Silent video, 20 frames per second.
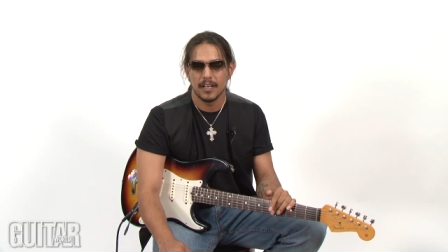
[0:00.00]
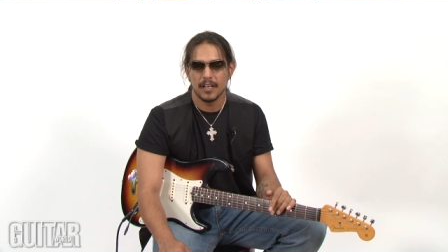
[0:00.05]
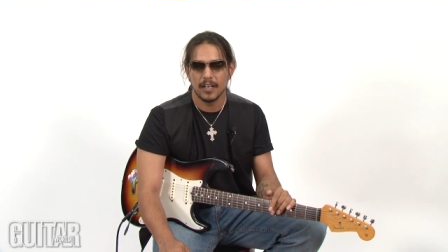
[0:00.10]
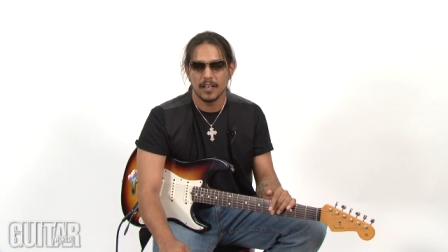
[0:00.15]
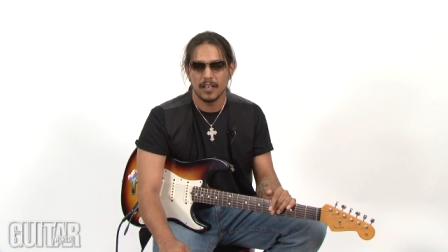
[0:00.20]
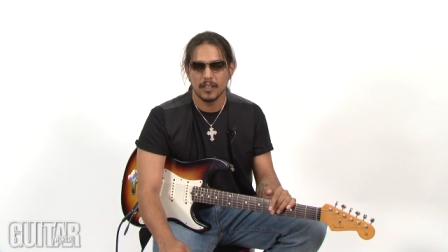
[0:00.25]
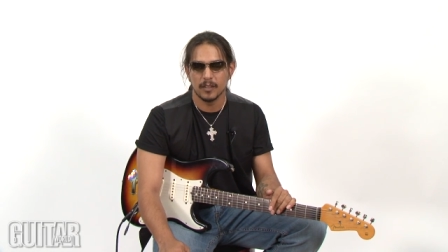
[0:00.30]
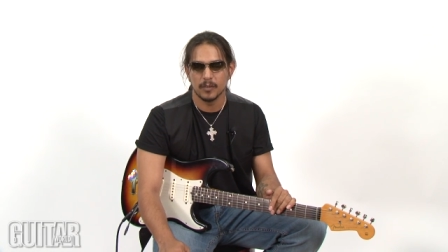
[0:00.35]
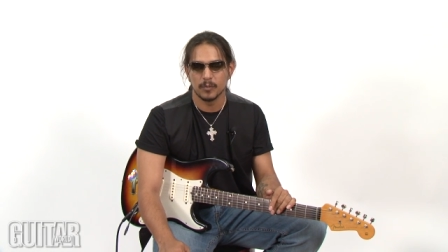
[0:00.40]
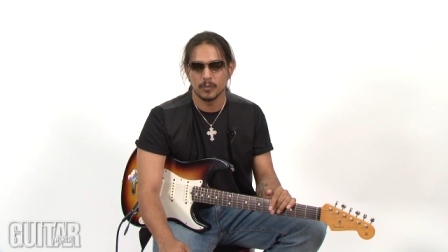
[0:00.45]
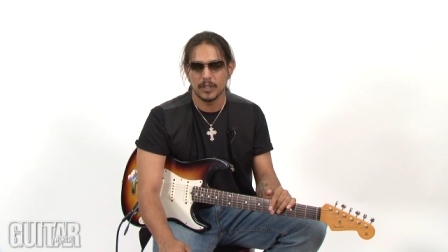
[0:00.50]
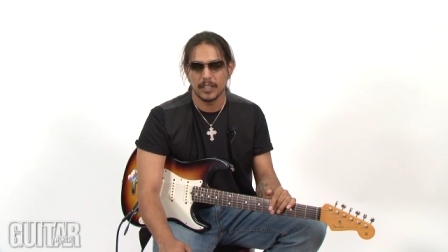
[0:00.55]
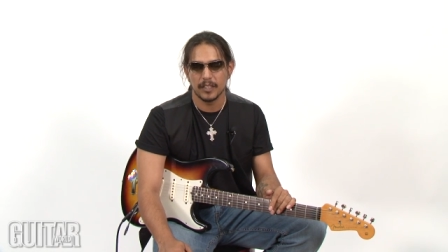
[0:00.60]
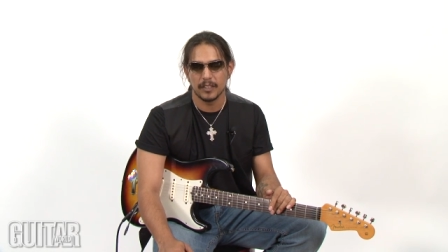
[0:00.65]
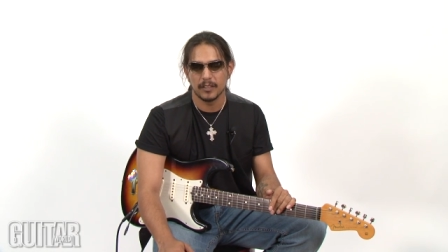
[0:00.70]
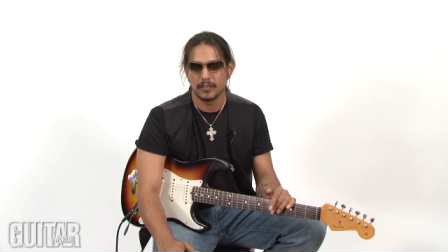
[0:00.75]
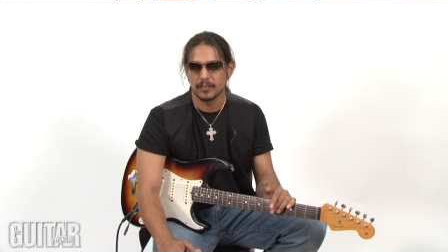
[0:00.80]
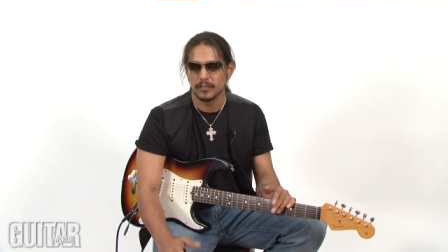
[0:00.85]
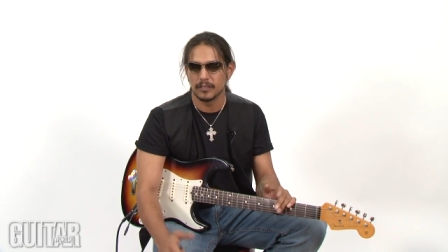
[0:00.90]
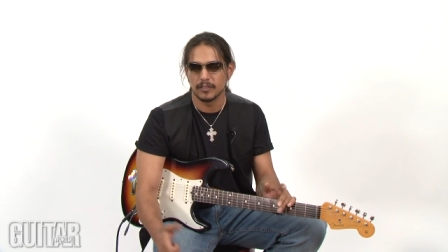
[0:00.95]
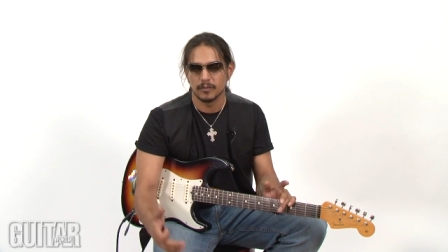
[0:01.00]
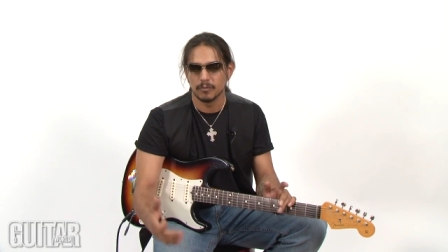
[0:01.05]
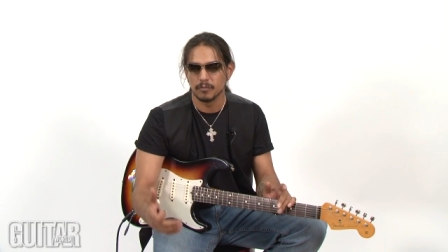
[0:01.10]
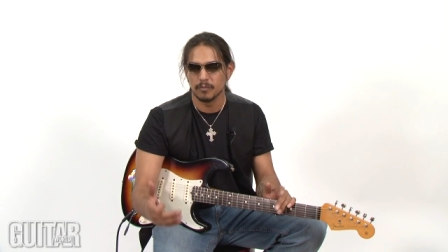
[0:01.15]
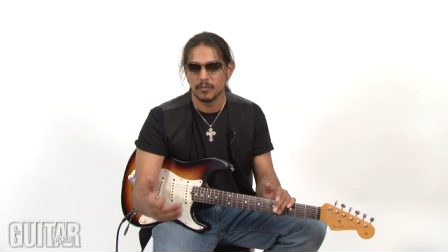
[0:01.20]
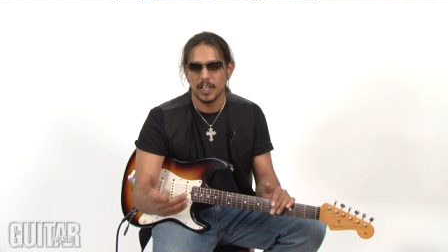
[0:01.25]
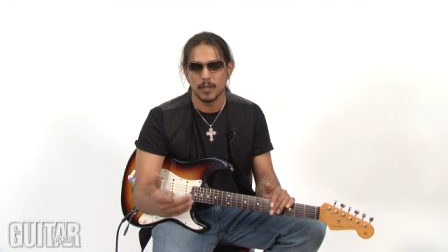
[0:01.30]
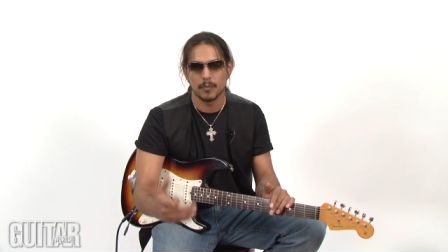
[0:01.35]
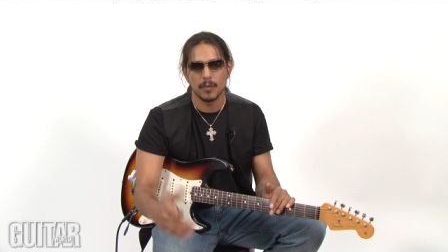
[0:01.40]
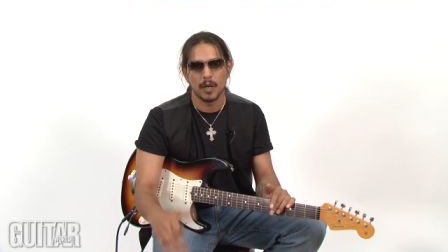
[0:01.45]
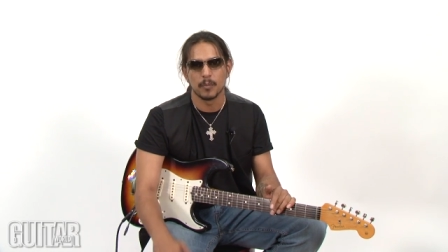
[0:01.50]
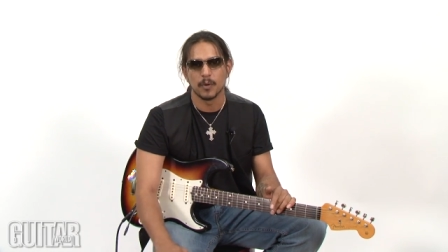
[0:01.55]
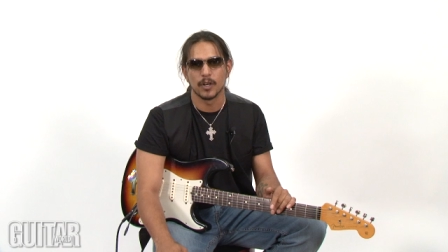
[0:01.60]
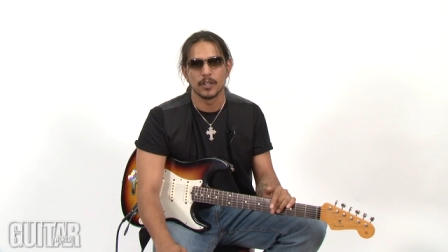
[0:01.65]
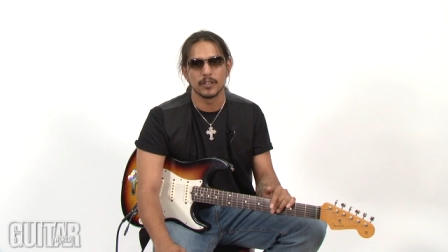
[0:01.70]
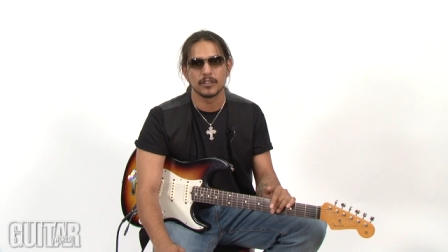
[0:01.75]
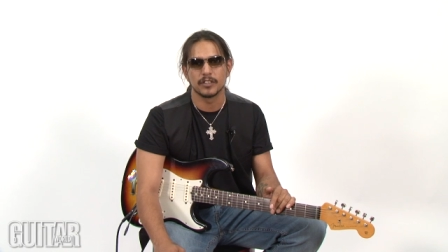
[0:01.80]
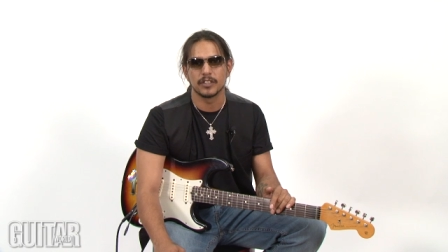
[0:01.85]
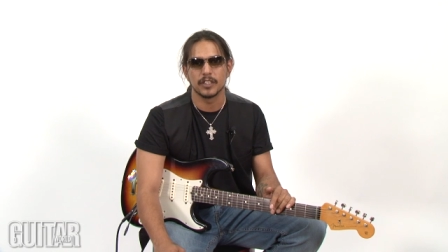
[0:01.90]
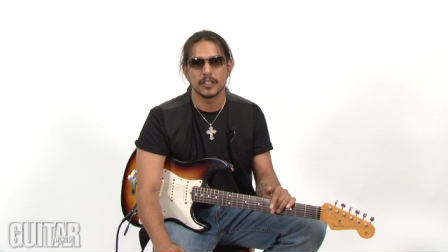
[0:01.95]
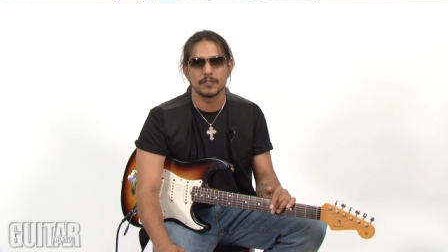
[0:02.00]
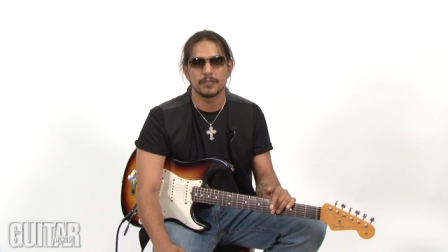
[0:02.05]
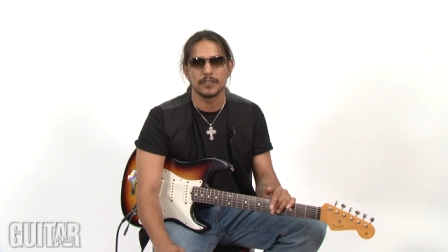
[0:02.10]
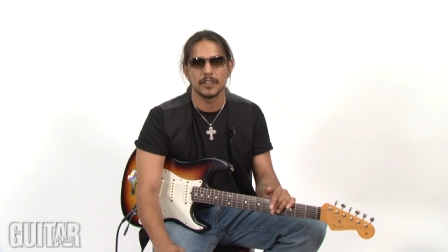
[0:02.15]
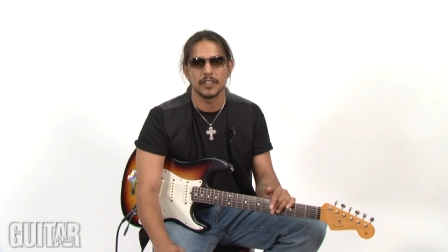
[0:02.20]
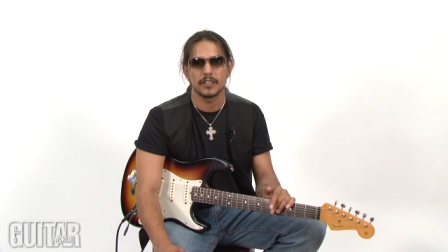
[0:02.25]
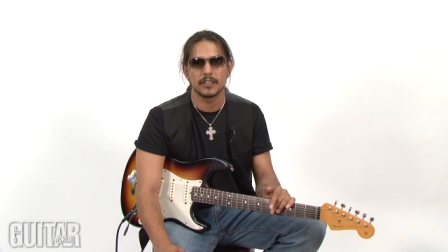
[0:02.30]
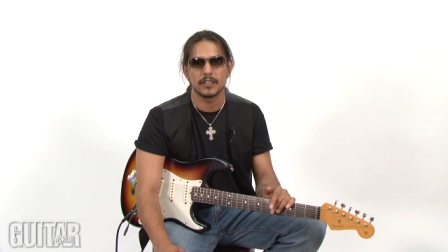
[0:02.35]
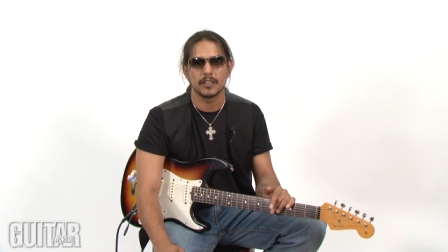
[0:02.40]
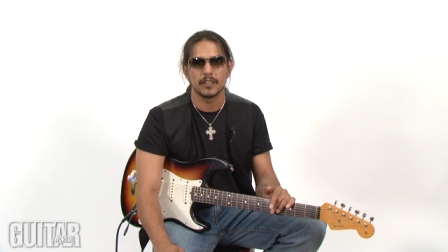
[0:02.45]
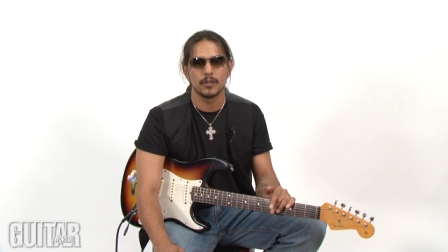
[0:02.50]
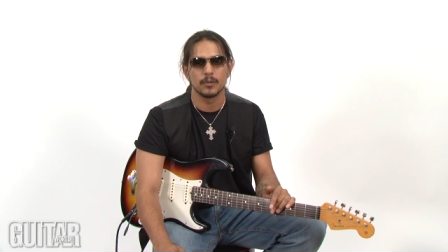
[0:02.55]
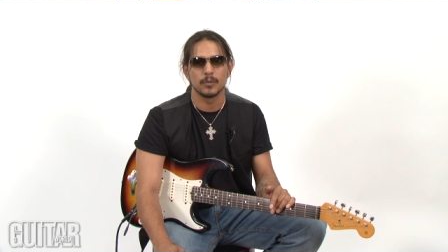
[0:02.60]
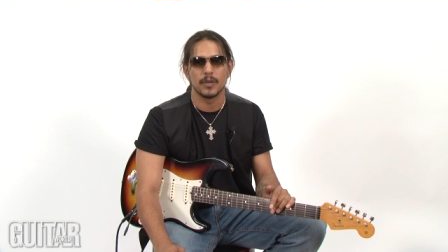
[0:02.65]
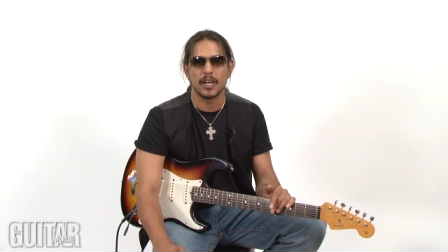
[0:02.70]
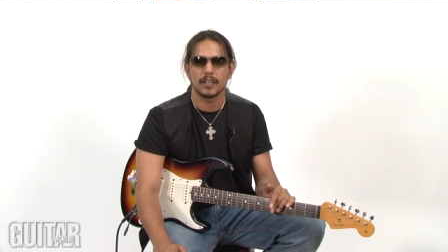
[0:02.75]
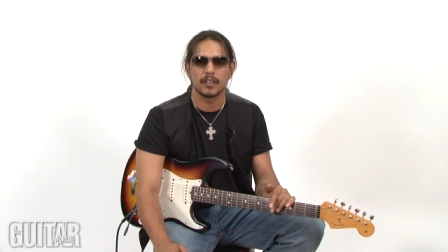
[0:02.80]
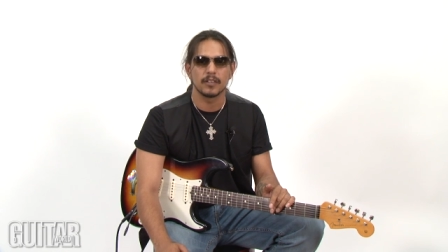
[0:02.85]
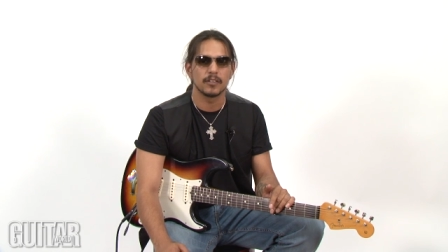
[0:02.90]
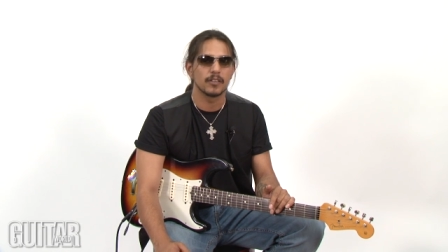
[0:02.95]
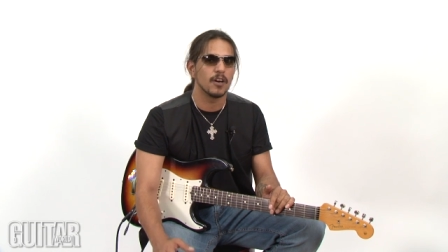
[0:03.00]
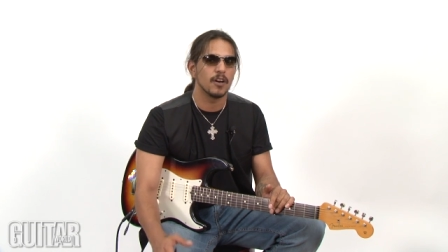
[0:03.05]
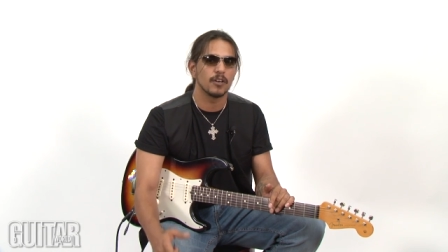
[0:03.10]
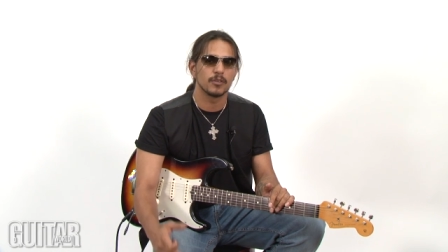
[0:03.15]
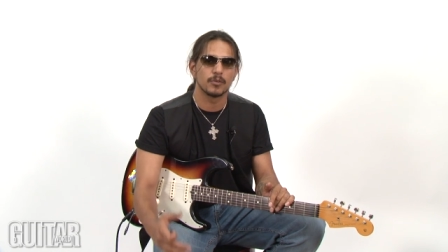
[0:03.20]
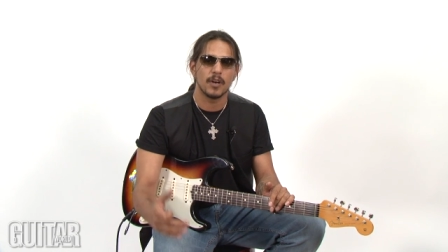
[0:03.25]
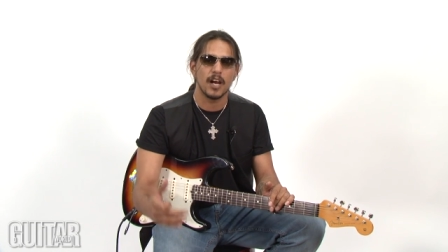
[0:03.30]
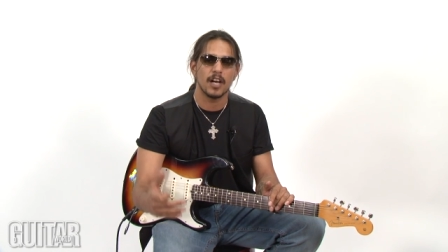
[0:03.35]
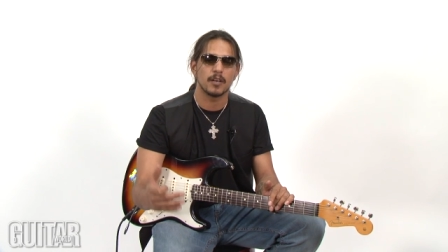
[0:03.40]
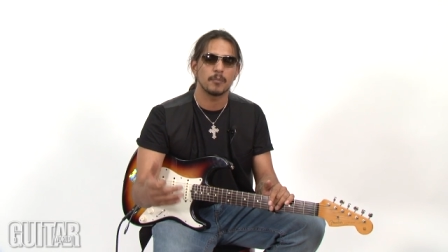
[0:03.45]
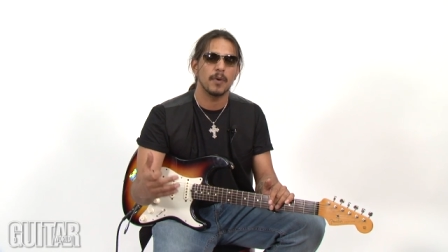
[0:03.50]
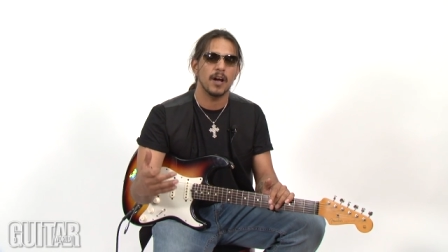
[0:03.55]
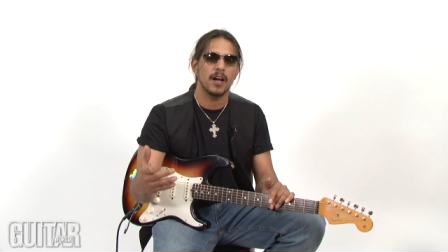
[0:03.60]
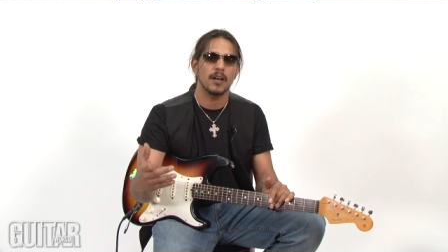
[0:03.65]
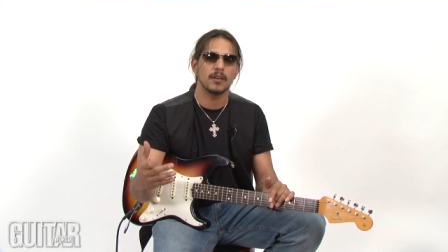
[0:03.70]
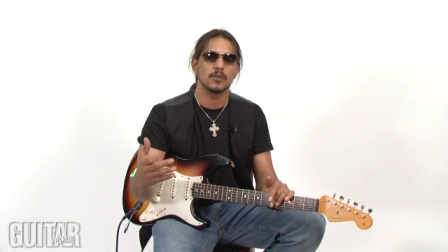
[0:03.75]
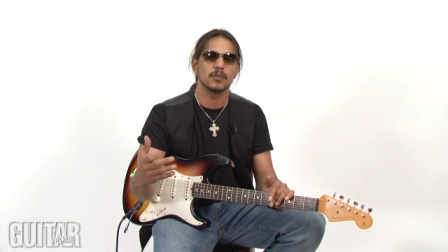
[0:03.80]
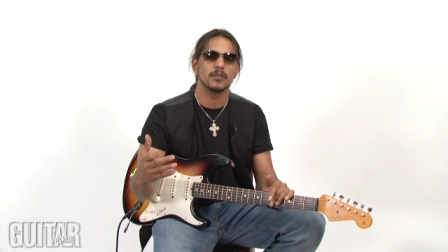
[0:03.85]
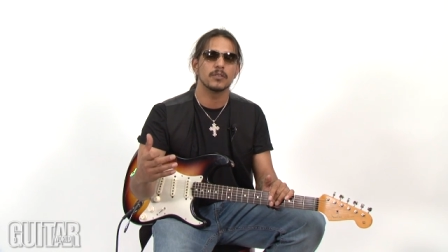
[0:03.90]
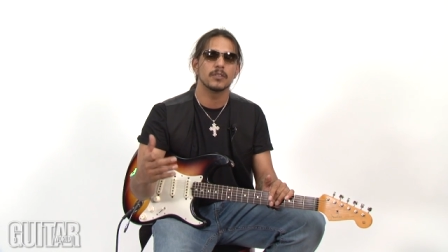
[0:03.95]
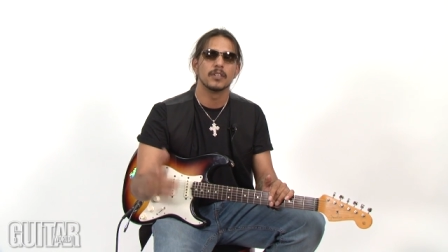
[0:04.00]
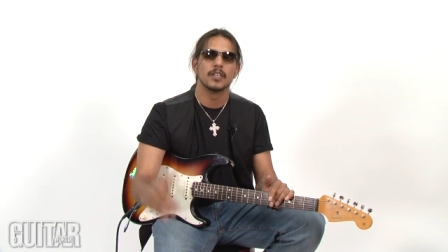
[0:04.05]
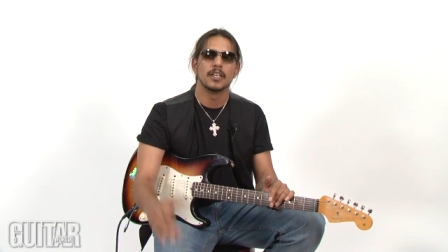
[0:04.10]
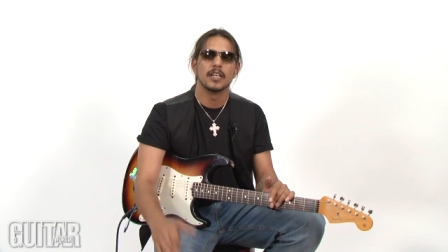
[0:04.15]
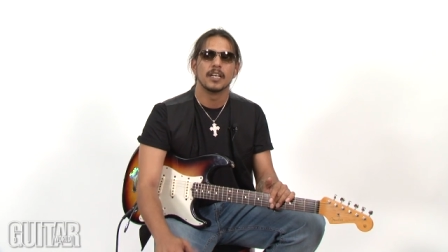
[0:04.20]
Um, we, me and my brothers, just finished a new record called Rockpango,